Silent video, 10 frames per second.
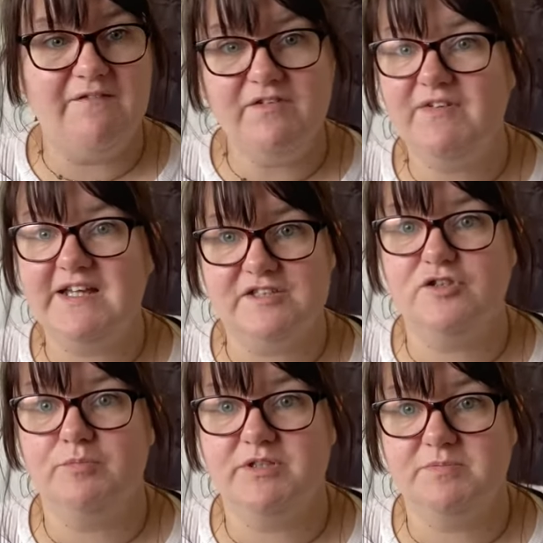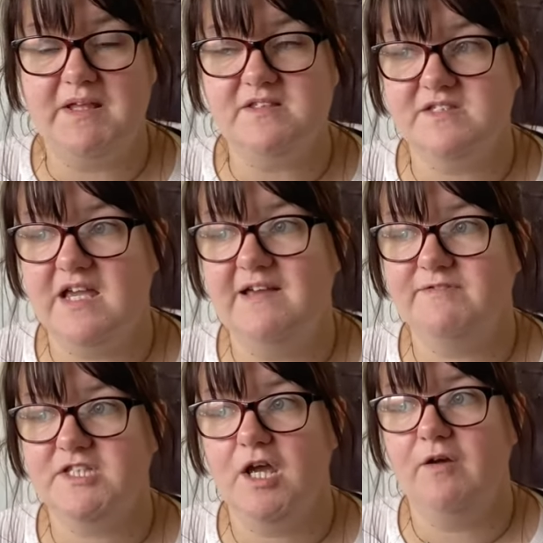everything is super
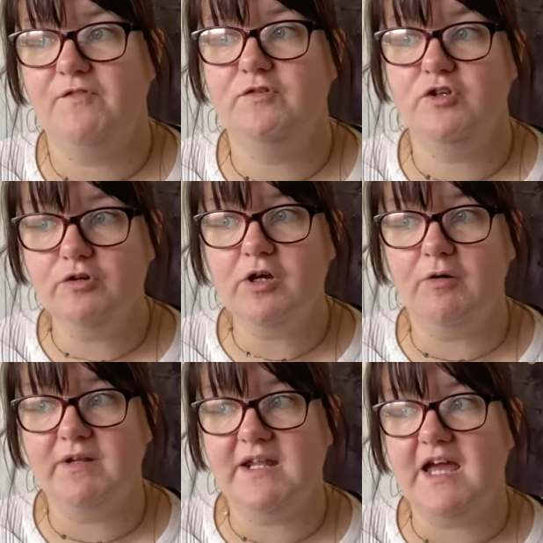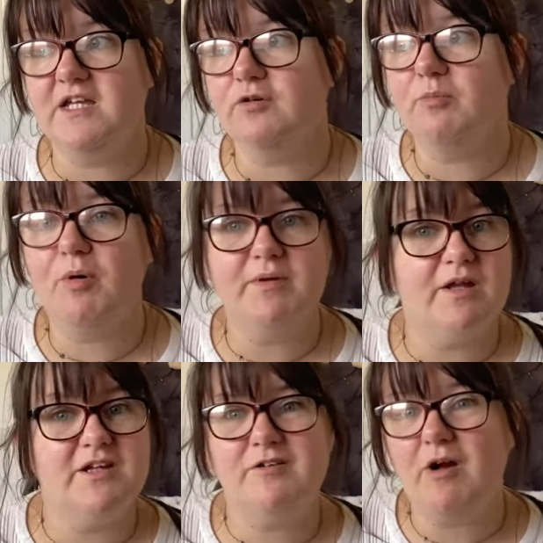expensive. So if you do go in there, you're
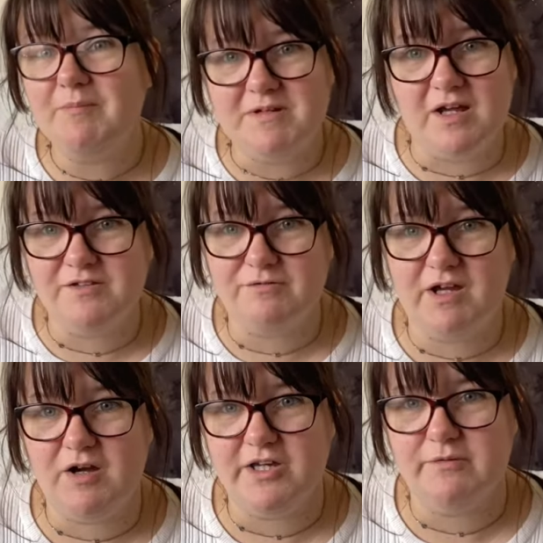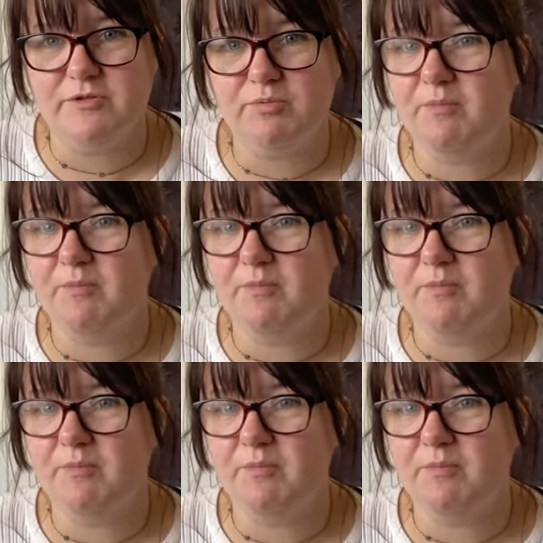probably only grabbing like 3 items,